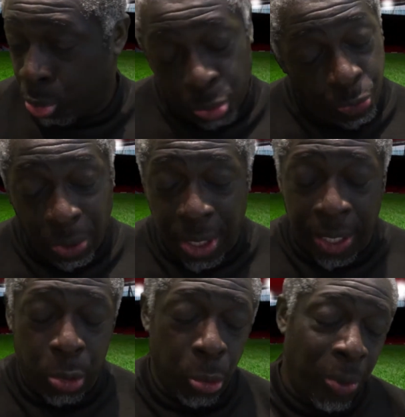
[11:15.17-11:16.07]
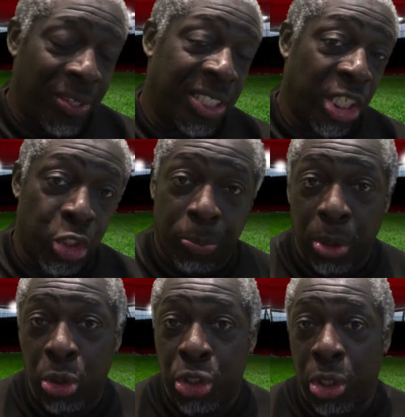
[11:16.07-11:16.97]
Very good with his
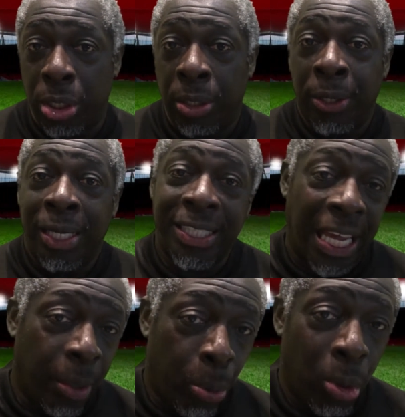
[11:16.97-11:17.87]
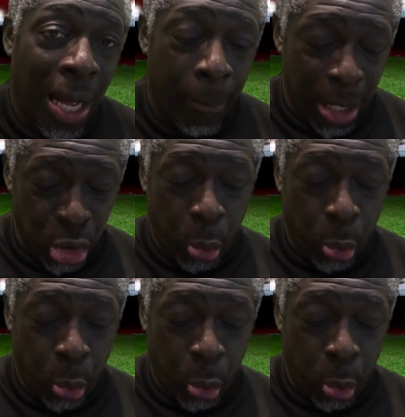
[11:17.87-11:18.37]
distribution, getting the ball out much